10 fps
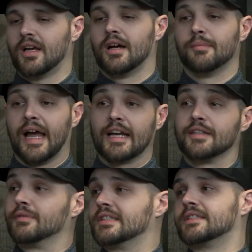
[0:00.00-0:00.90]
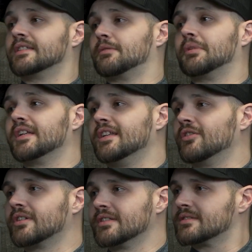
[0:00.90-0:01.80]
Um, active listening is a big
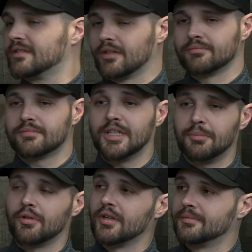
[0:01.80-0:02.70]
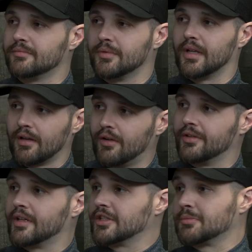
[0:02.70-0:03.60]
deal because, you know, typically when they come
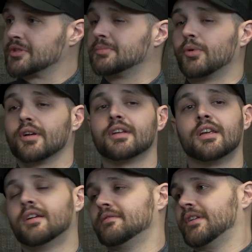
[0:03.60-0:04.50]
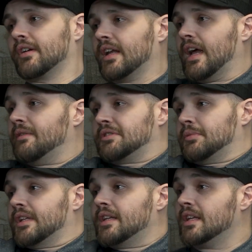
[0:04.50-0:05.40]
on the customer support, they're going to have
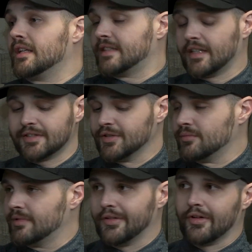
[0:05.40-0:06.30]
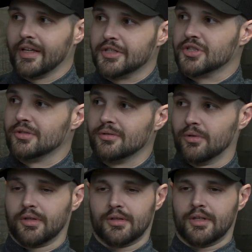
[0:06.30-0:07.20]
something they need to attend to, either an issue
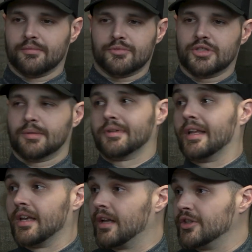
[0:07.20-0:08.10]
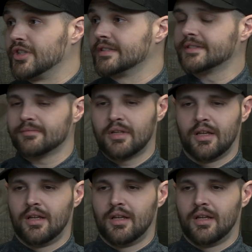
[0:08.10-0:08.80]
or, you know, just something they need to adjust.